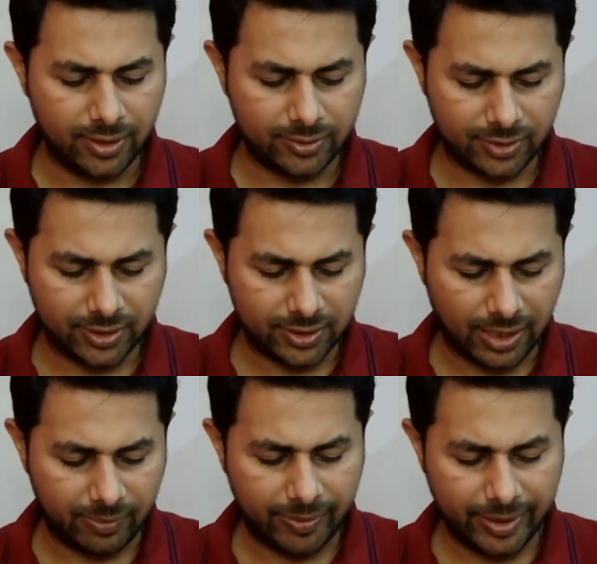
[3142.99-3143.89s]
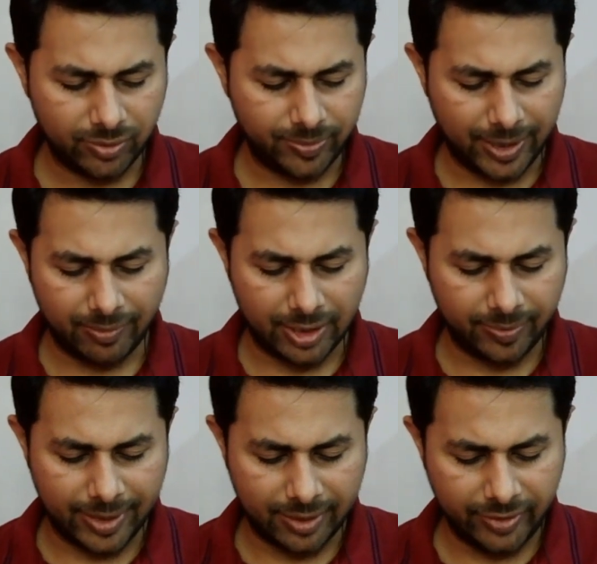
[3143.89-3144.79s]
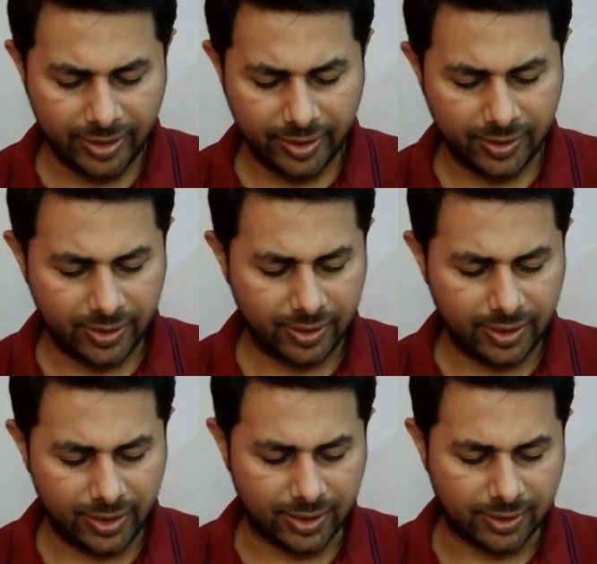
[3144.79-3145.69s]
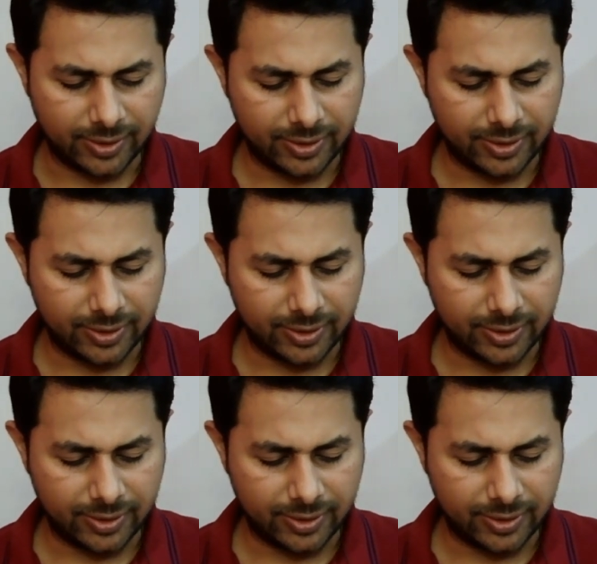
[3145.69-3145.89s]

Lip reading: so it is lambda by 2 pi multiplied with theta.